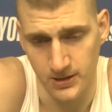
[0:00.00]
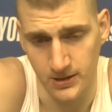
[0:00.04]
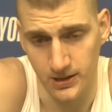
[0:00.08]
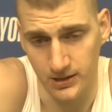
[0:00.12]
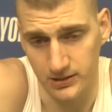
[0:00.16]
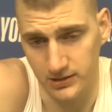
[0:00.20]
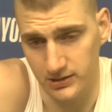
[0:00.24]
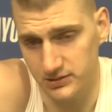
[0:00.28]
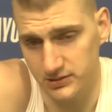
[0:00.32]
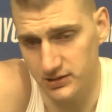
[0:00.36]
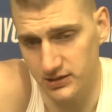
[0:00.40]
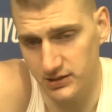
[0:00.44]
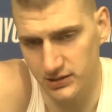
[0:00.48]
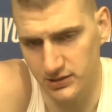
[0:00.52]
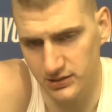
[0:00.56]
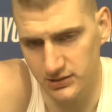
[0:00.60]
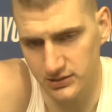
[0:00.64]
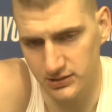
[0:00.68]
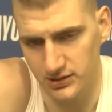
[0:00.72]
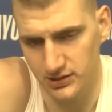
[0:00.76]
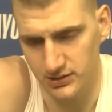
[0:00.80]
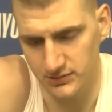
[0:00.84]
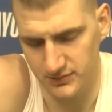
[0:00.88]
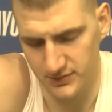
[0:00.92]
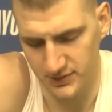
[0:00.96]
And I think
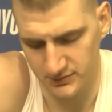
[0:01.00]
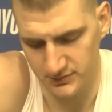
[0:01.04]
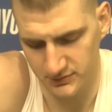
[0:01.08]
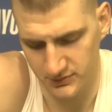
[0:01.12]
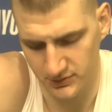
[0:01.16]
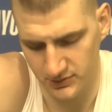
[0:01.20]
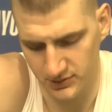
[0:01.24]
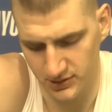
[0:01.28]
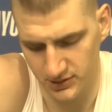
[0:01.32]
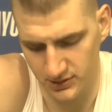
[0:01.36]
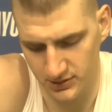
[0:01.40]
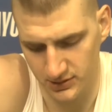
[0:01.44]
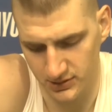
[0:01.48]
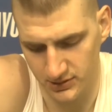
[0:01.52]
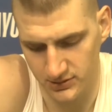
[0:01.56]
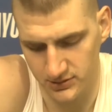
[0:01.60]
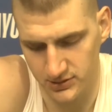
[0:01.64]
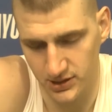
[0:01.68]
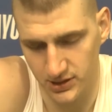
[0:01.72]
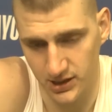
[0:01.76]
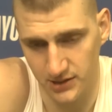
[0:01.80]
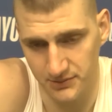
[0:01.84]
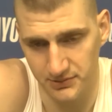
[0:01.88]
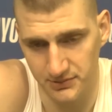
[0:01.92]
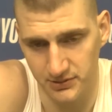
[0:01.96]
I'm doing a good
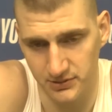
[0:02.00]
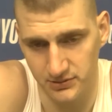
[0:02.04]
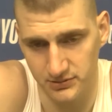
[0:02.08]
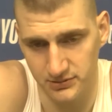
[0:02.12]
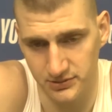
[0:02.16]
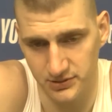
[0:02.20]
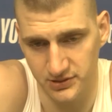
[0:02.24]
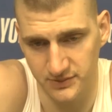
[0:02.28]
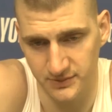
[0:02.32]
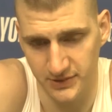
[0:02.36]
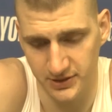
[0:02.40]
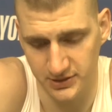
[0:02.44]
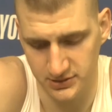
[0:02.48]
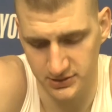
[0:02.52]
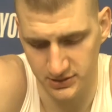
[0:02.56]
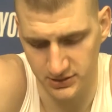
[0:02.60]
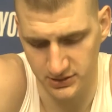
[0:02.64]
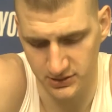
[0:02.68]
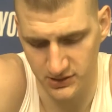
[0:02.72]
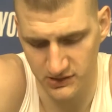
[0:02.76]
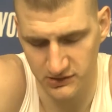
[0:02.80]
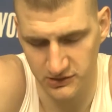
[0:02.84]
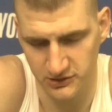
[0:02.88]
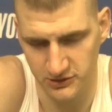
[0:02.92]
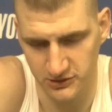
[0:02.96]
job, especially
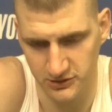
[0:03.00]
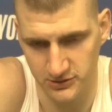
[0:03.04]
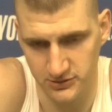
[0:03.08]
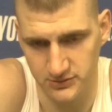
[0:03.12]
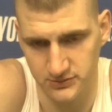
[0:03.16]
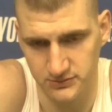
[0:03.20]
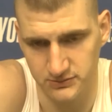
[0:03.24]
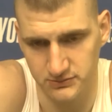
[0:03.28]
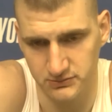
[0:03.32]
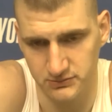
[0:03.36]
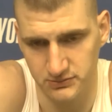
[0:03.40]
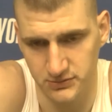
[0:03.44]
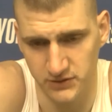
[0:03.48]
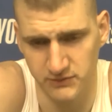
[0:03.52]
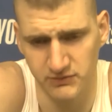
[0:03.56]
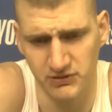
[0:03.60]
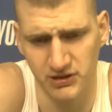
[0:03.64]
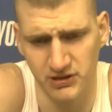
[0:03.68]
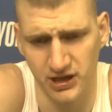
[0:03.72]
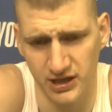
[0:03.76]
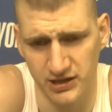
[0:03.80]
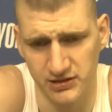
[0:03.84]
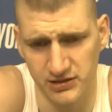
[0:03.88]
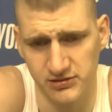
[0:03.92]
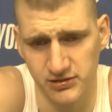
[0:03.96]
this year. Even
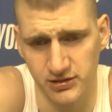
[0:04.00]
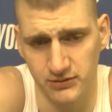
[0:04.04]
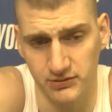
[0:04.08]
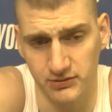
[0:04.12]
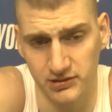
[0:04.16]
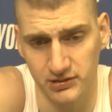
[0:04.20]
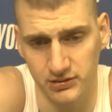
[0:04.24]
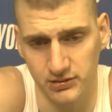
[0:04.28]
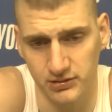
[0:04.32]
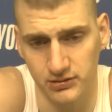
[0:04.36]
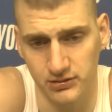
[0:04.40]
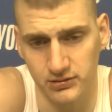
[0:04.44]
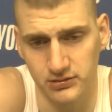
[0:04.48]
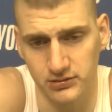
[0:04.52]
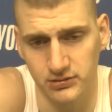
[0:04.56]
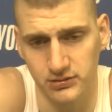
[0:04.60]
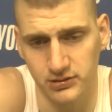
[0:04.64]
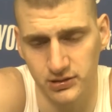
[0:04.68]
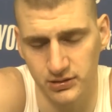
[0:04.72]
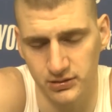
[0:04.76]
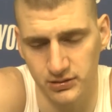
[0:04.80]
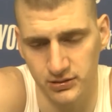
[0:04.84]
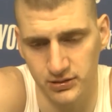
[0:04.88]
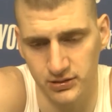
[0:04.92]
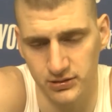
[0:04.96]
last year, I was
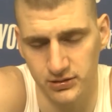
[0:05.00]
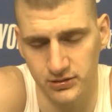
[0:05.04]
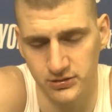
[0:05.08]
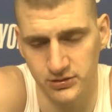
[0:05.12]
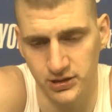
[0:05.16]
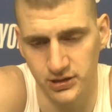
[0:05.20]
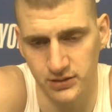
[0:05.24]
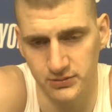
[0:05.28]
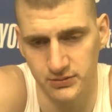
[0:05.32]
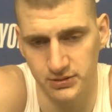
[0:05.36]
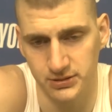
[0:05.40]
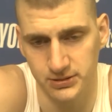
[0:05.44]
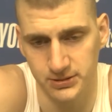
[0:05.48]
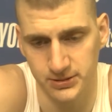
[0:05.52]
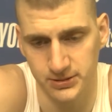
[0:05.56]
doing a good job.